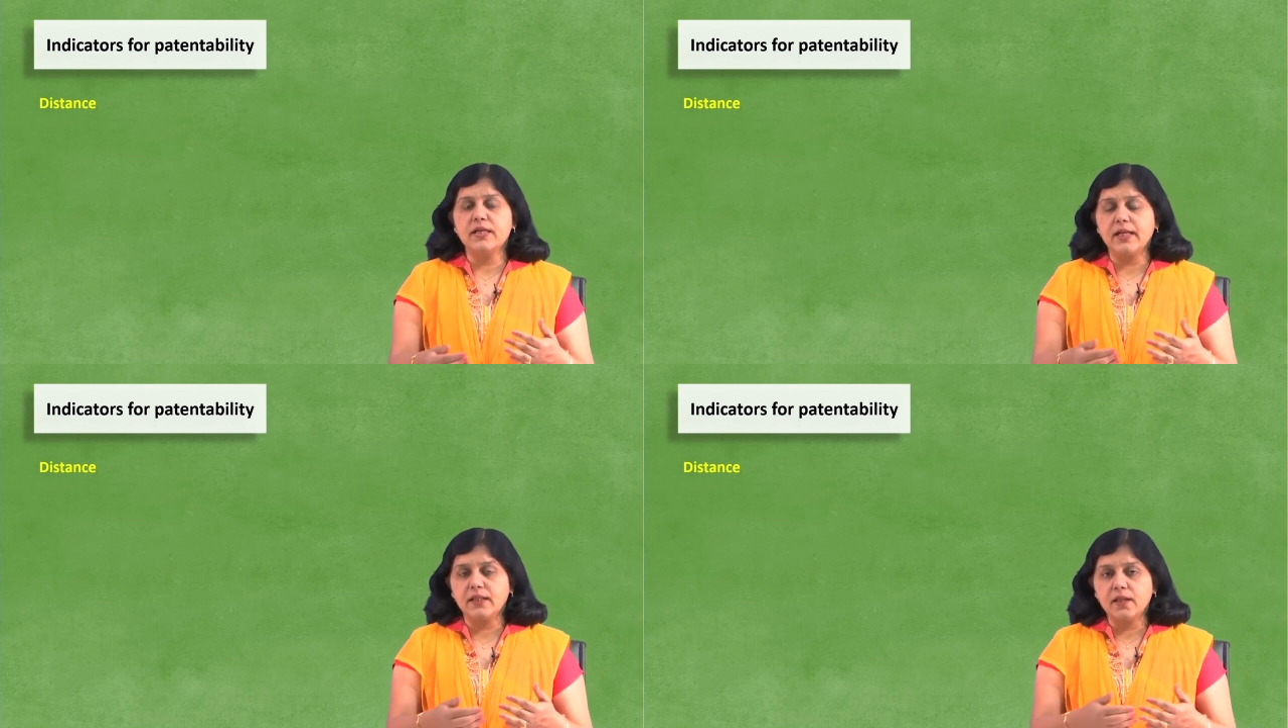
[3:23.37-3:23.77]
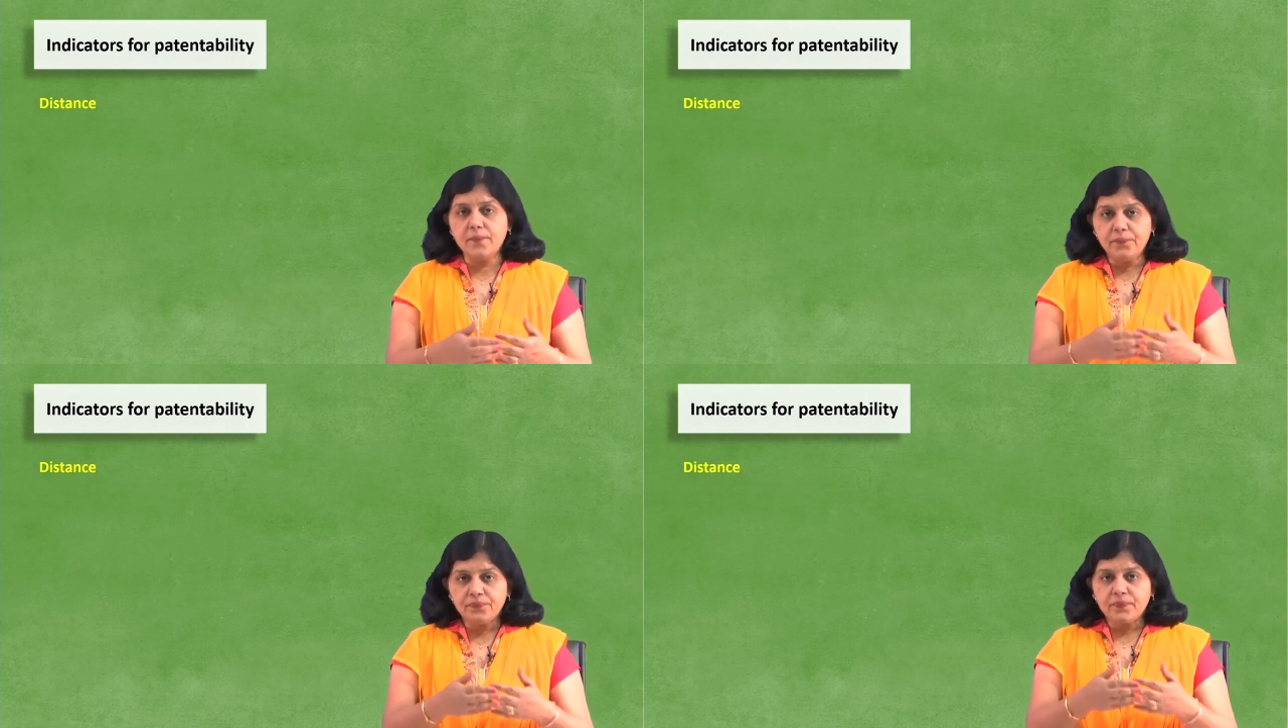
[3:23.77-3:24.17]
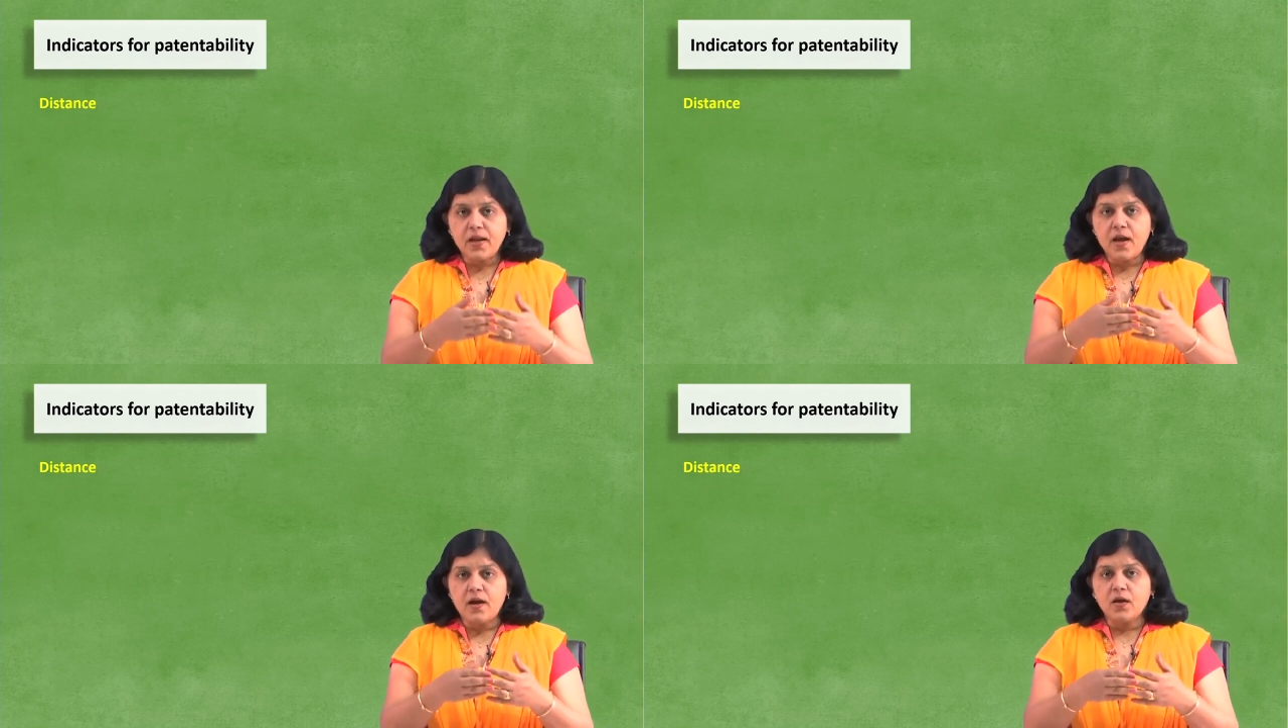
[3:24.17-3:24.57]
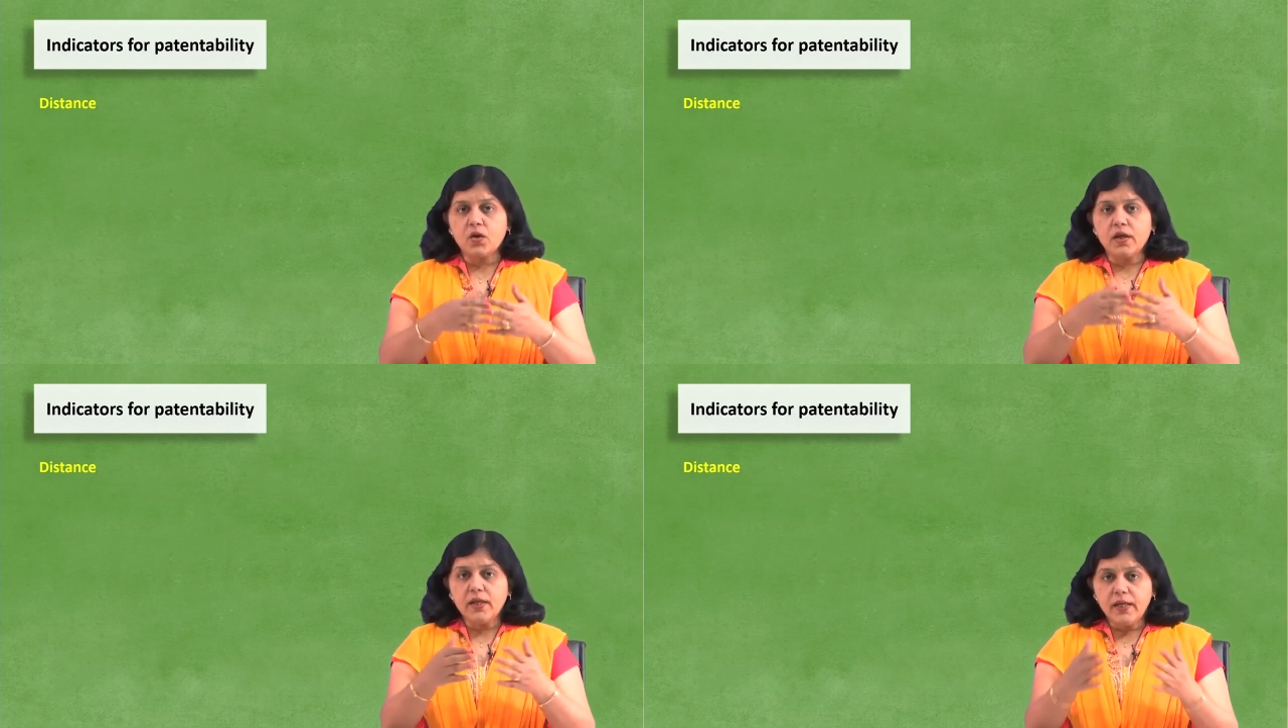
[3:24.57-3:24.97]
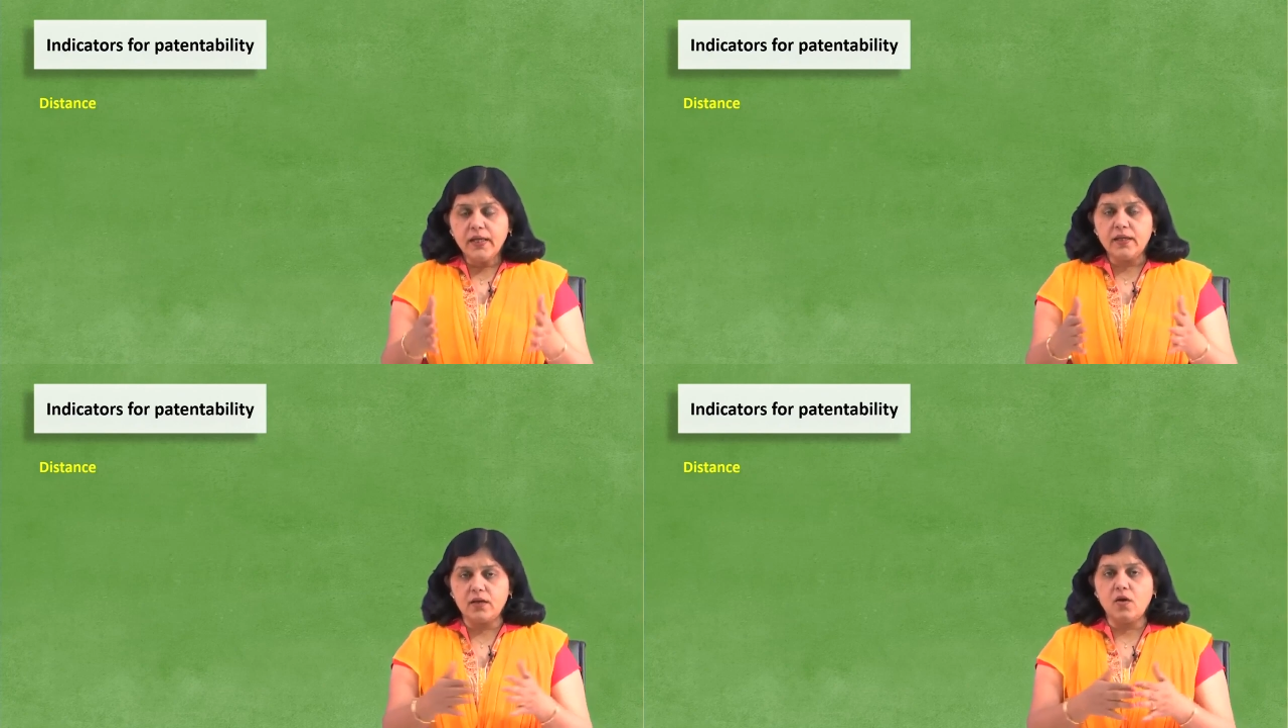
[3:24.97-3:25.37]
take the
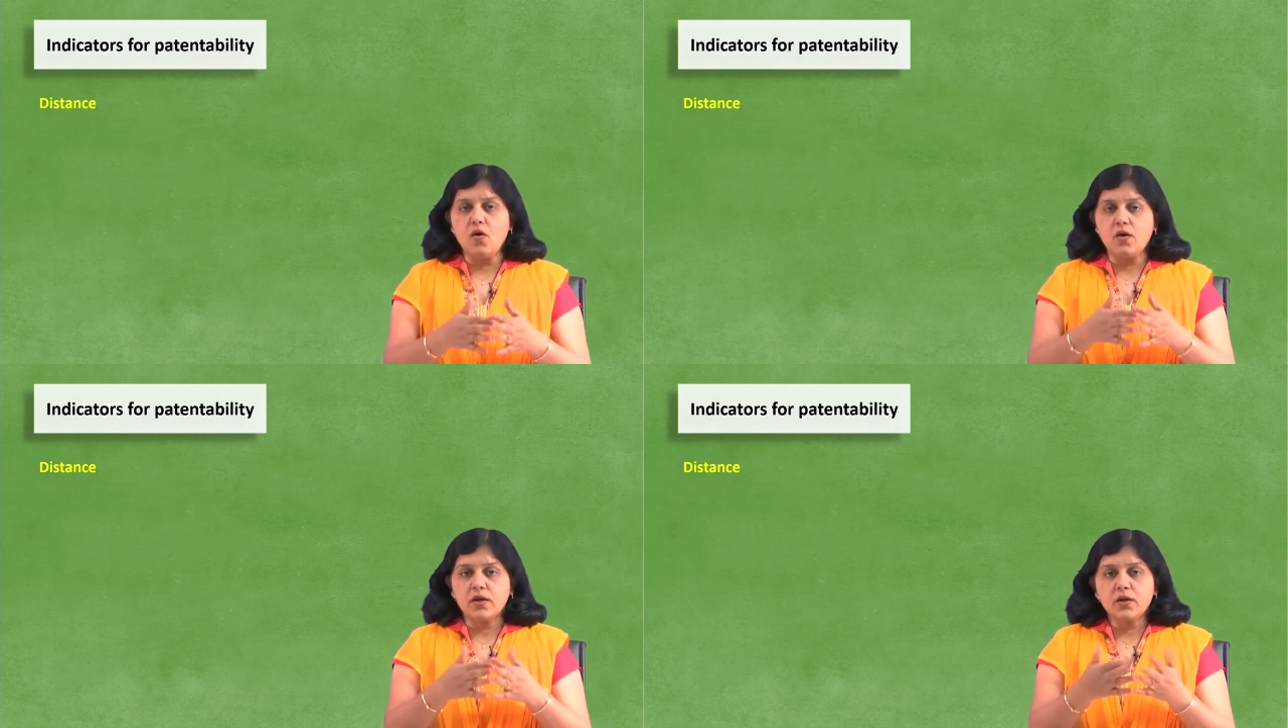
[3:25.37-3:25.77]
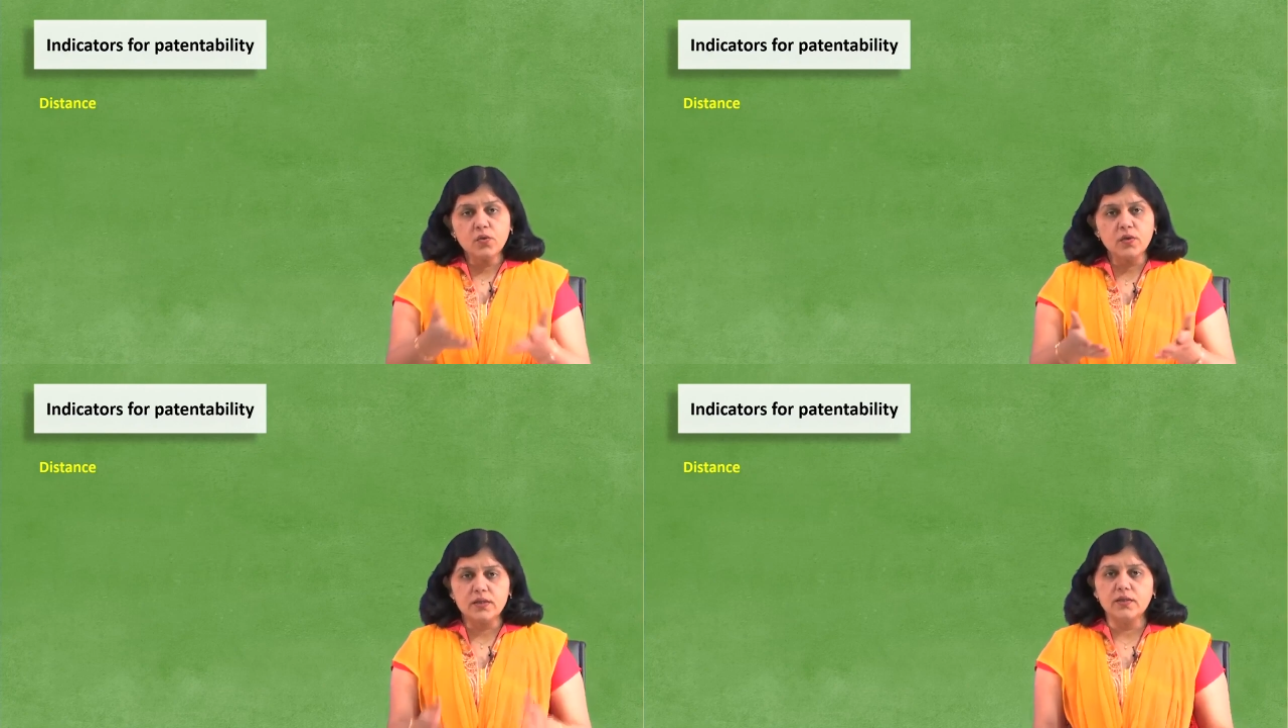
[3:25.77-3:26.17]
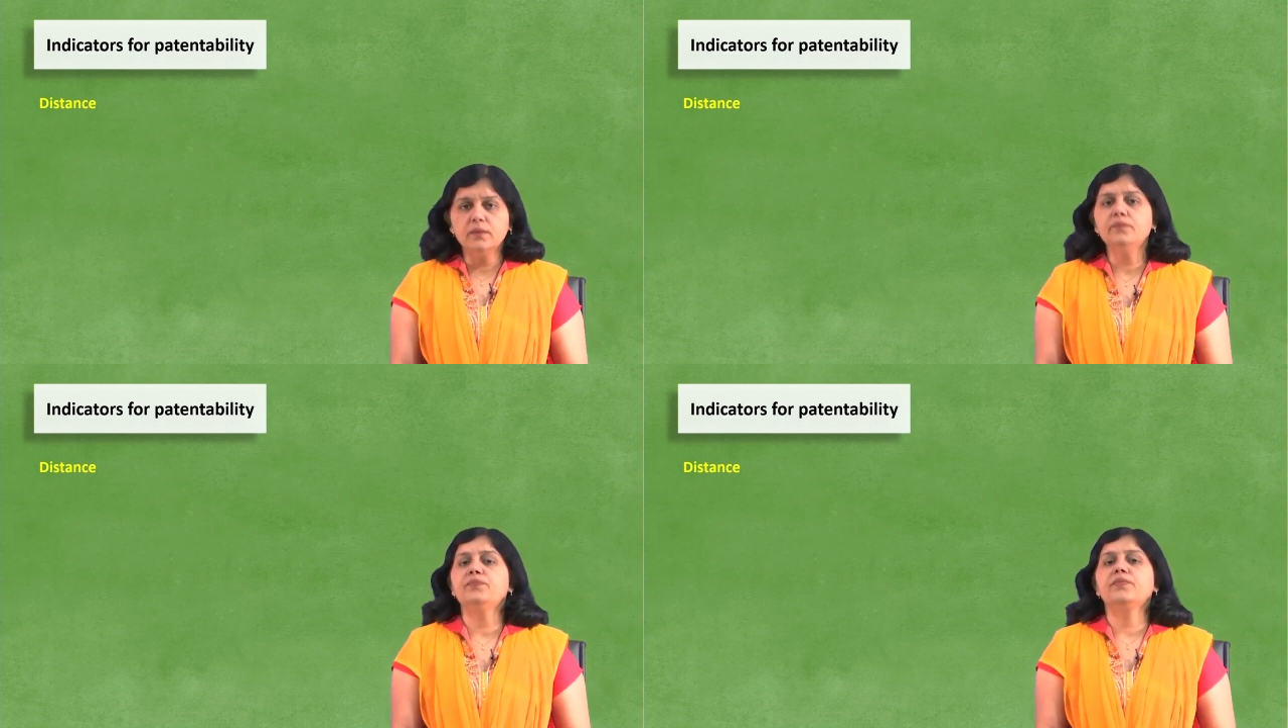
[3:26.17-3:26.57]
heal or cure the